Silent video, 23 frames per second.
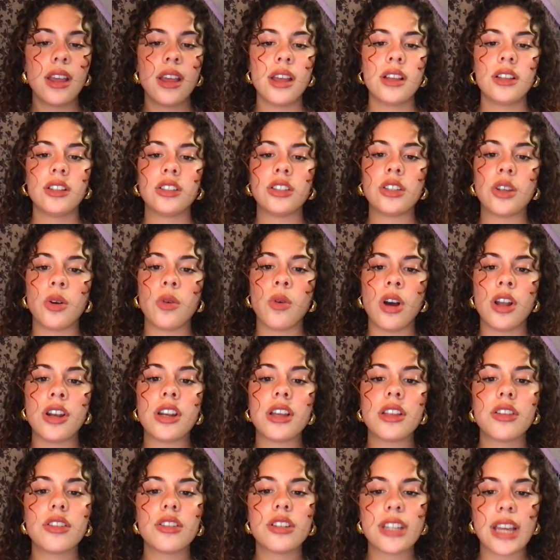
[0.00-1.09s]
So
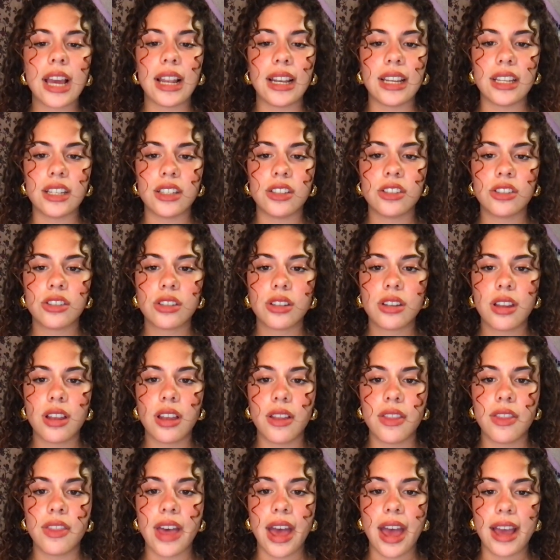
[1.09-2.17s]
another challenge
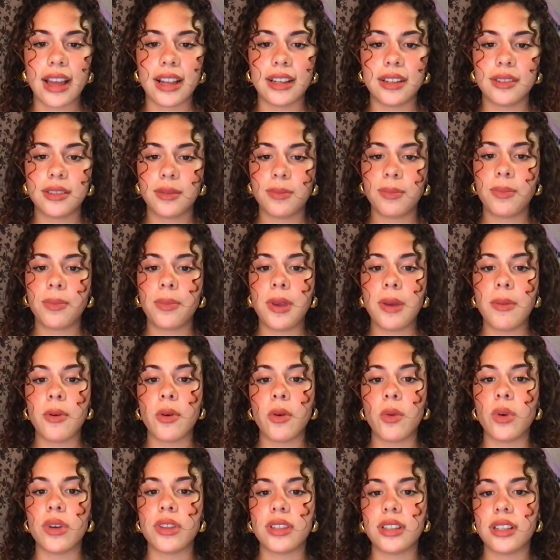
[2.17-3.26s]
that people
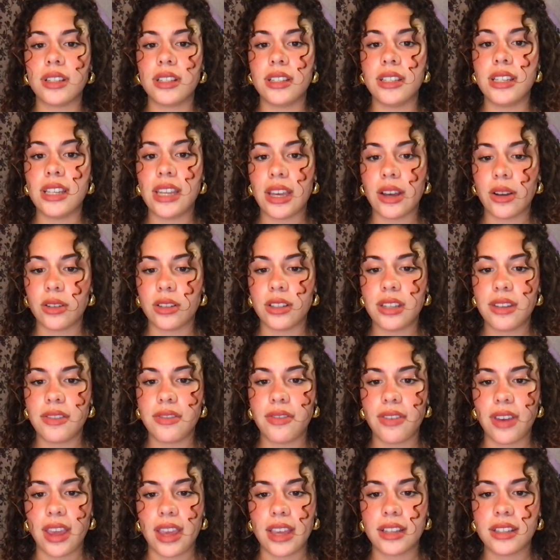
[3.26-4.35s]
with DLD
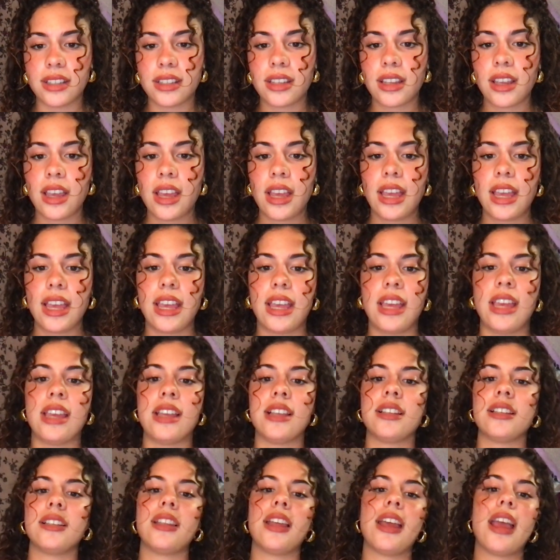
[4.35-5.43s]
face
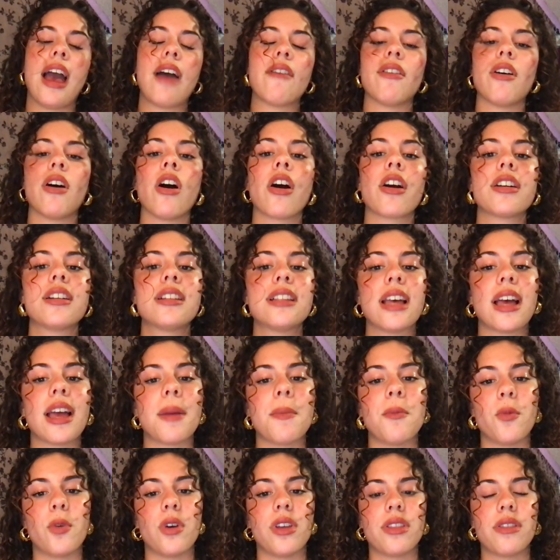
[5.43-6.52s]
is they have a hard time
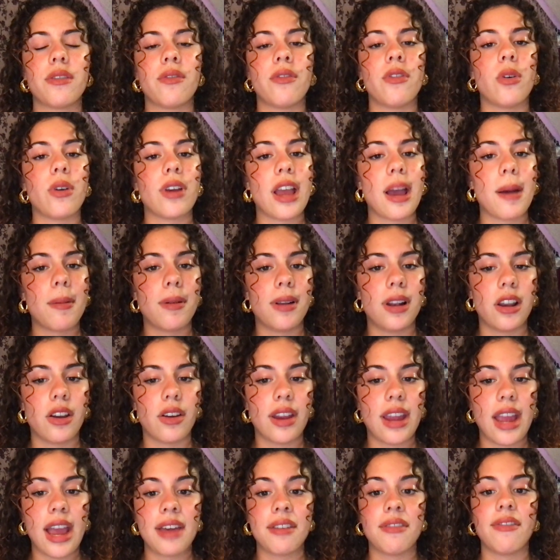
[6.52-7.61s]
with
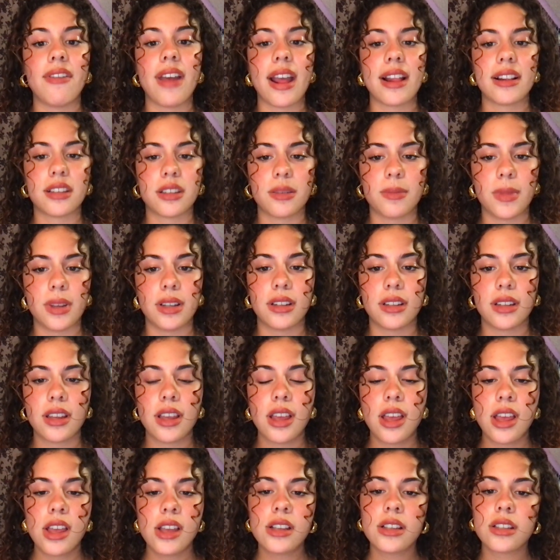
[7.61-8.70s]
vocabulary advancement.
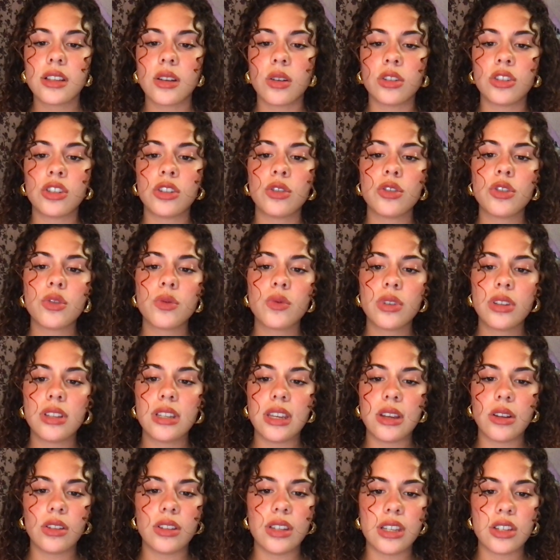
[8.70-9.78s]
So children with
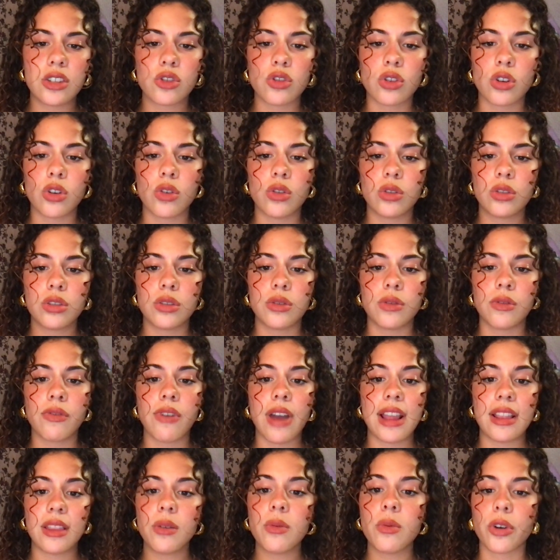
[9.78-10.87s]
DLD struggle to
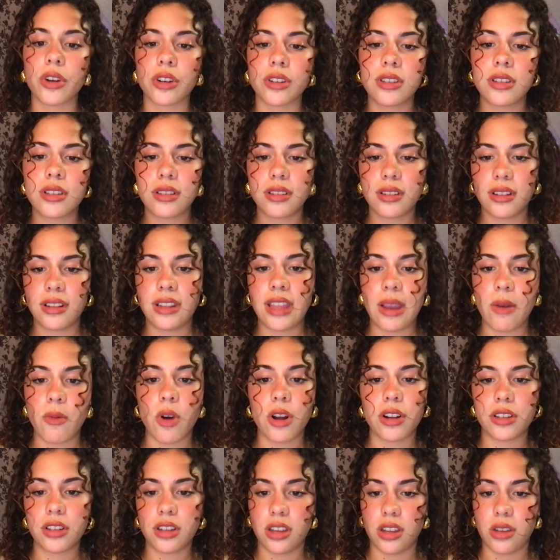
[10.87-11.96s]
find the words they
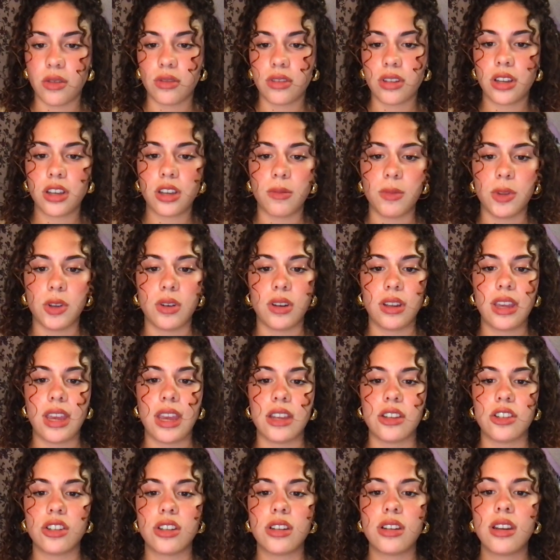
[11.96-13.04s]
want to use in
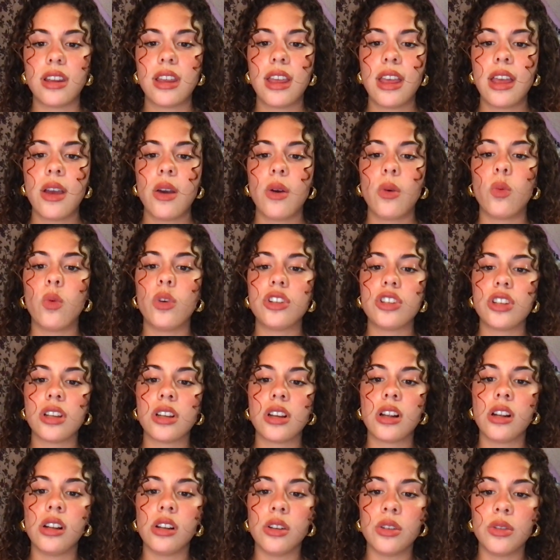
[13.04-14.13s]
communication, which
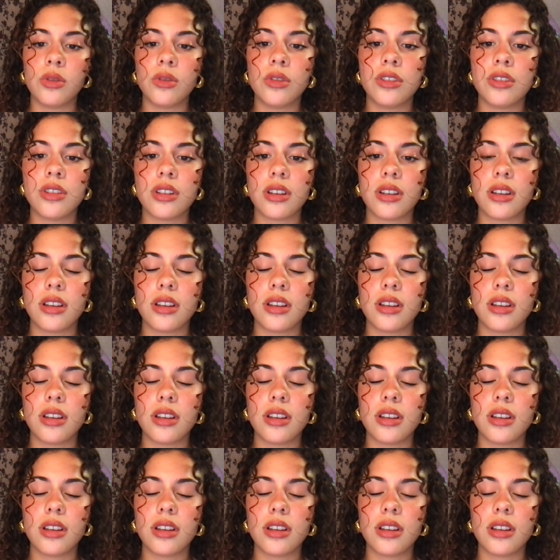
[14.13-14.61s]
includes